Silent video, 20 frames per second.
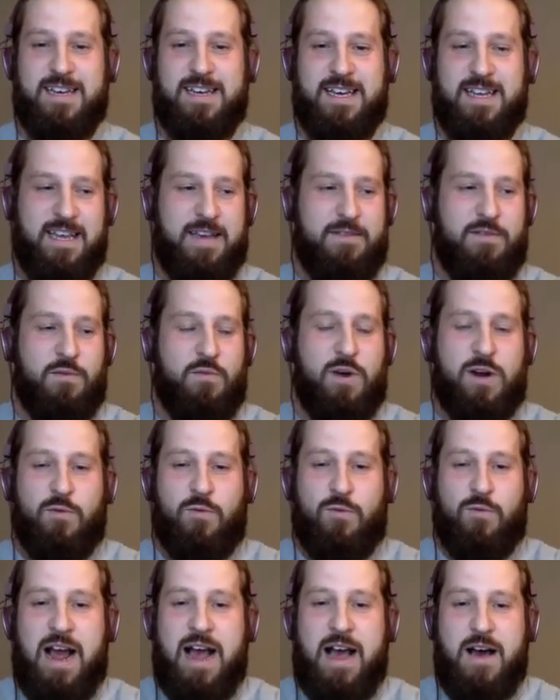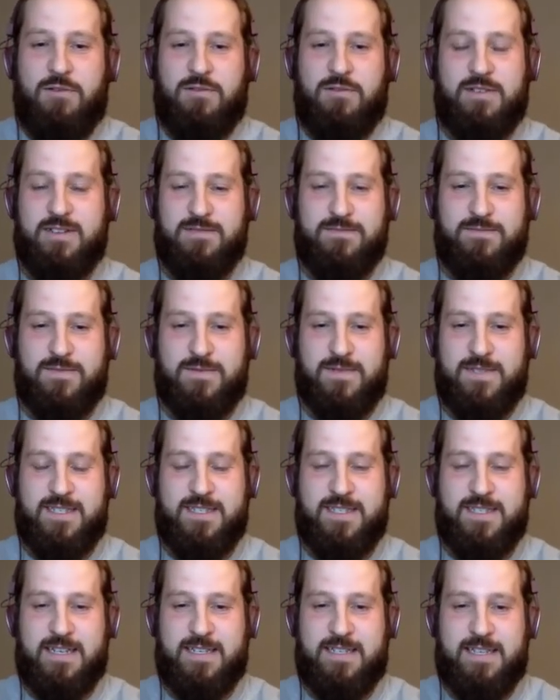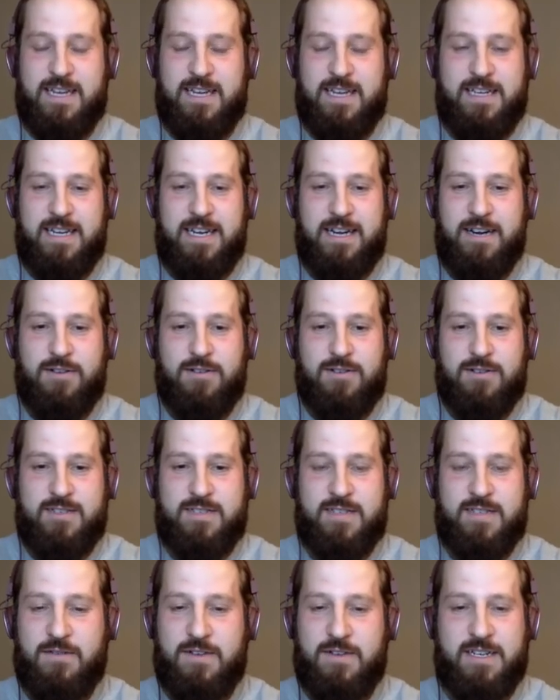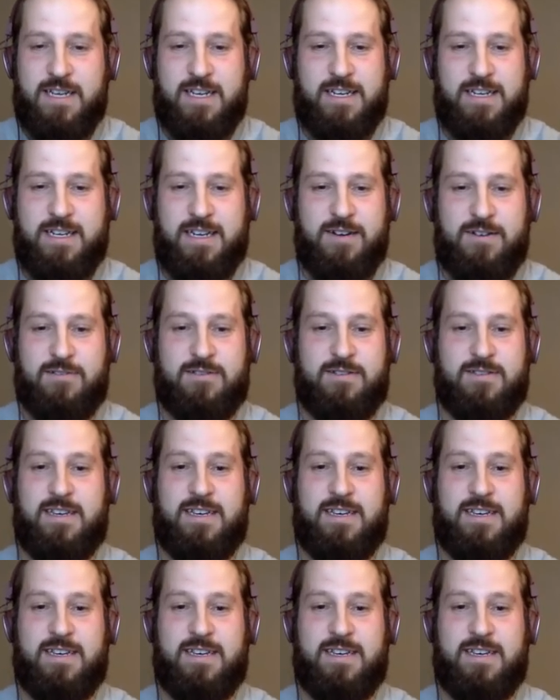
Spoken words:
they haven't won a round in 16 years, 17 years.